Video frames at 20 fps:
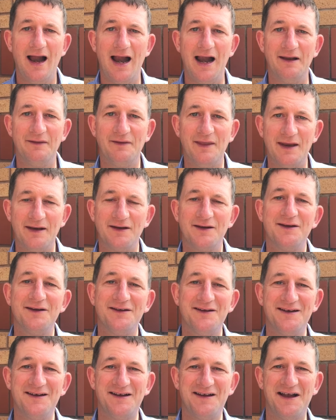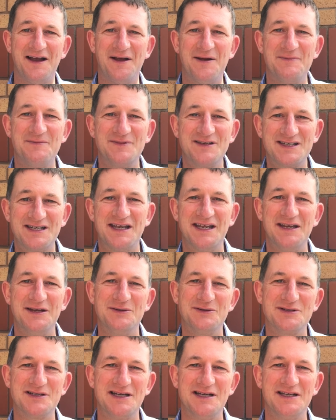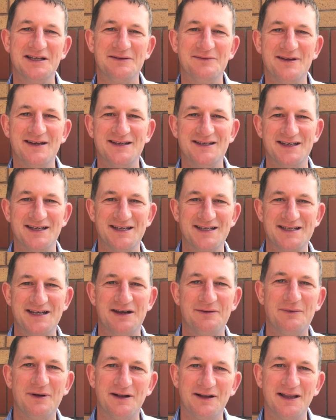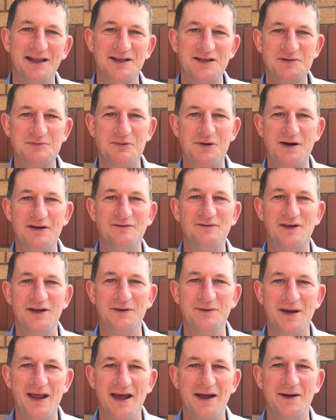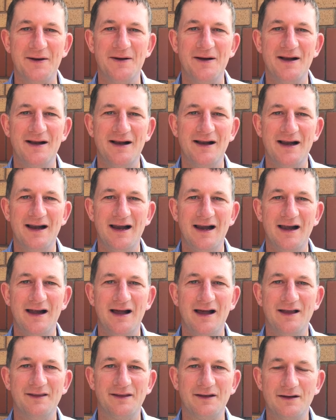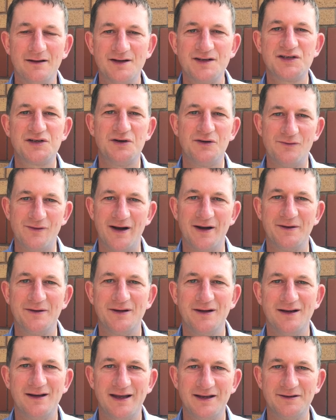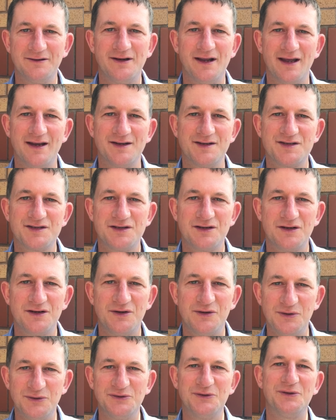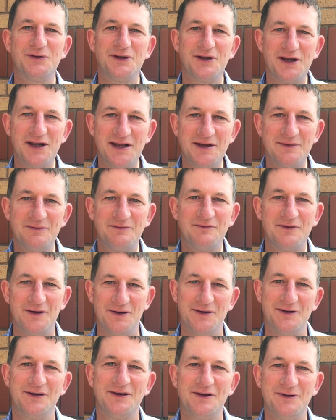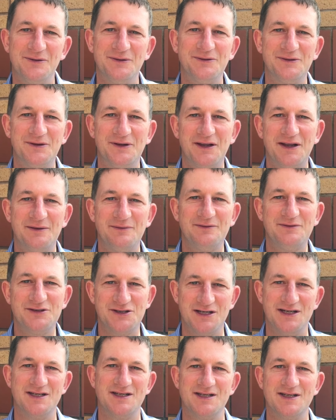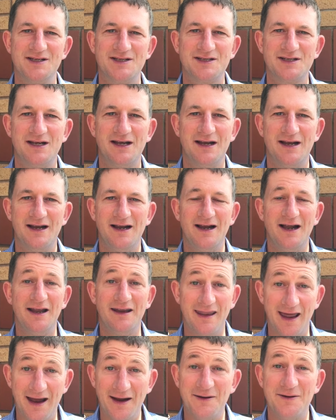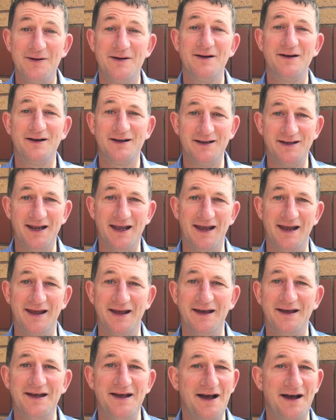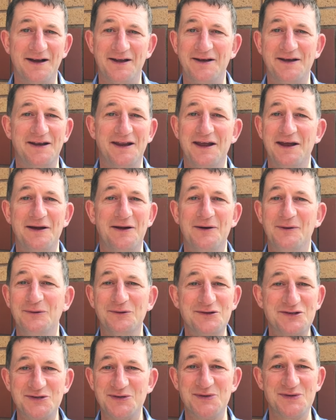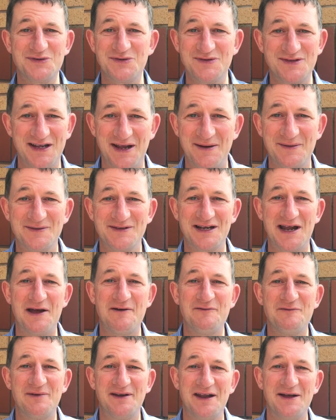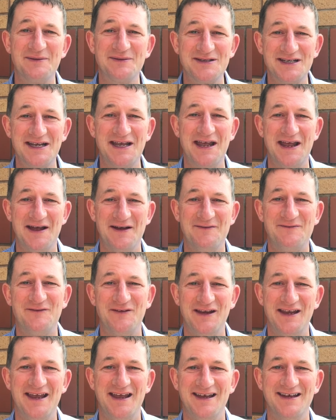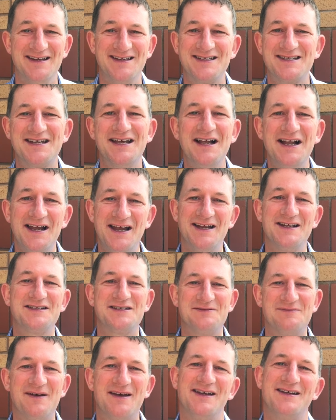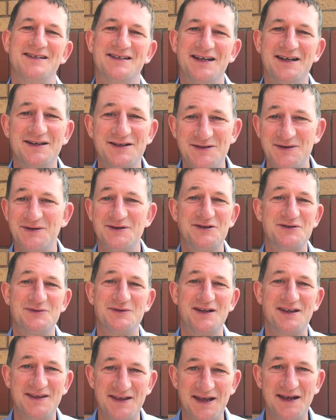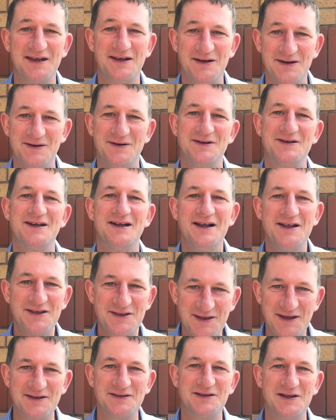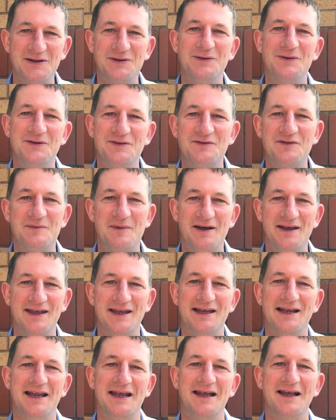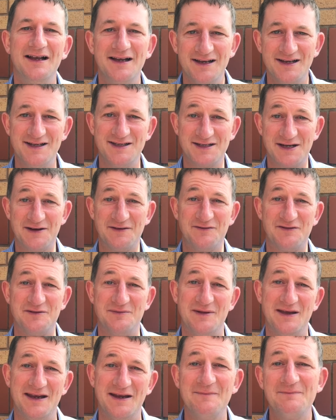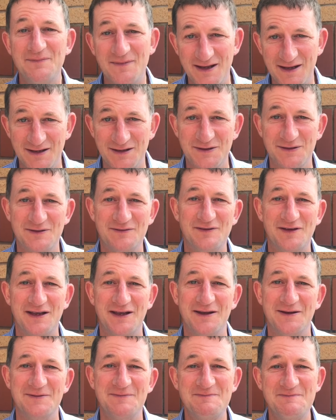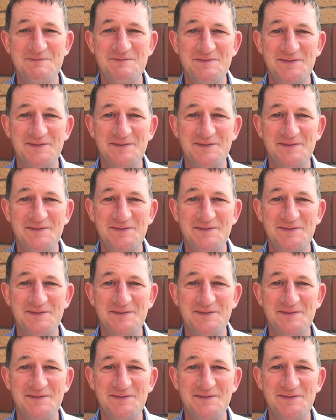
And then T, who was leading the meeting, said, "Well, let's pray for you now." The guys got round, laid on hands, called on the name of God, called on the name of Jesus. And now I can hear, and I can hear all sorts of sounds I haven't been able to hear for years. It's amazing. So I just want to thank God, thank the Lord for my healing. He's done it for me, he can do it for you.